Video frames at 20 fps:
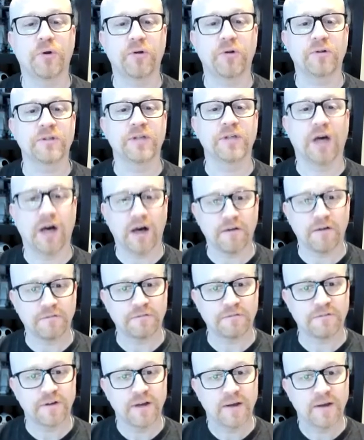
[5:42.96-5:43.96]
pulled off
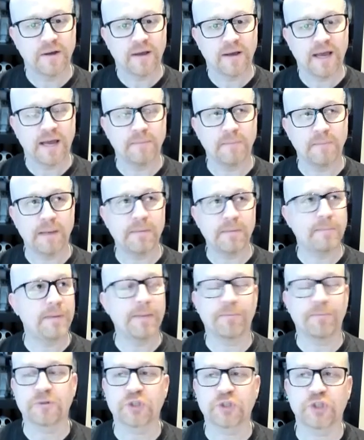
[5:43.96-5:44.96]
and maybe
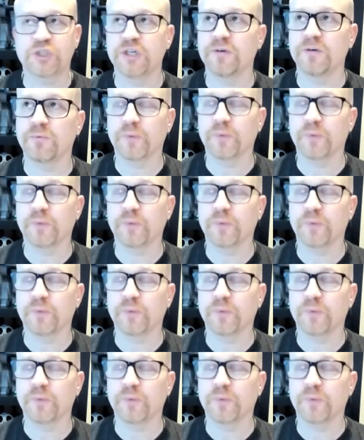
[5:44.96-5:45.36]
people just didn't